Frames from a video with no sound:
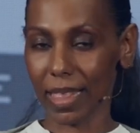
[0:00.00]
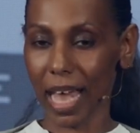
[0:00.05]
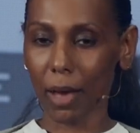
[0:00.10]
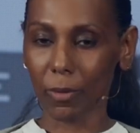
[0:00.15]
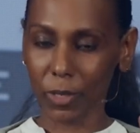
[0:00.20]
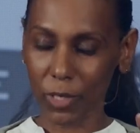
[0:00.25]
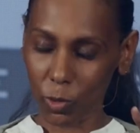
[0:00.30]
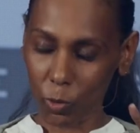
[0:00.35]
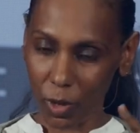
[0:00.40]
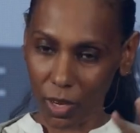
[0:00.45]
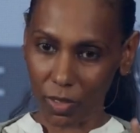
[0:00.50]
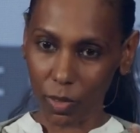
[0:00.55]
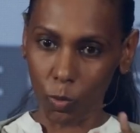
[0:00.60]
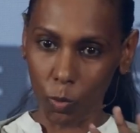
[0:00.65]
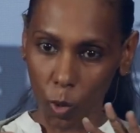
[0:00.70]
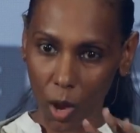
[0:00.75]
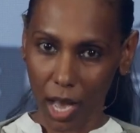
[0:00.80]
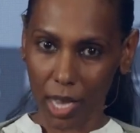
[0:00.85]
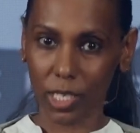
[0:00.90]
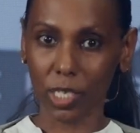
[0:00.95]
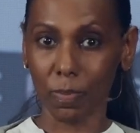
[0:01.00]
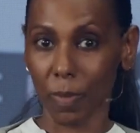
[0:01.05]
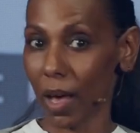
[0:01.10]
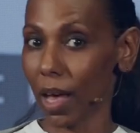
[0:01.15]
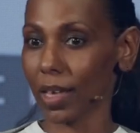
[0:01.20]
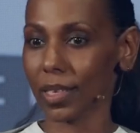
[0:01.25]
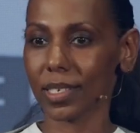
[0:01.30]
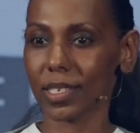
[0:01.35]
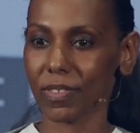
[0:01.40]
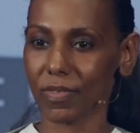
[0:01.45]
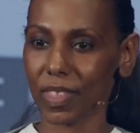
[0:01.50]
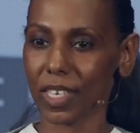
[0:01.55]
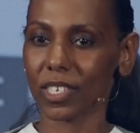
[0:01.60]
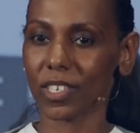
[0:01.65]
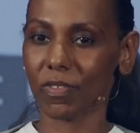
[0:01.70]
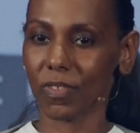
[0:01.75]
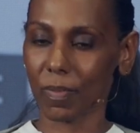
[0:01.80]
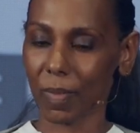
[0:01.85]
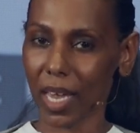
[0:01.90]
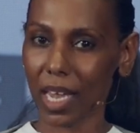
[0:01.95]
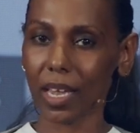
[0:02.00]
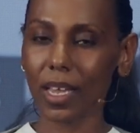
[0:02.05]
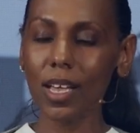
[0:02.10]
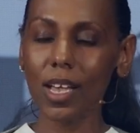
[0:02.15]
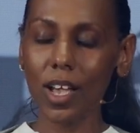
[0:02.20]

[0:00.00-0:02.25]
that was one of the worst parts of this for me.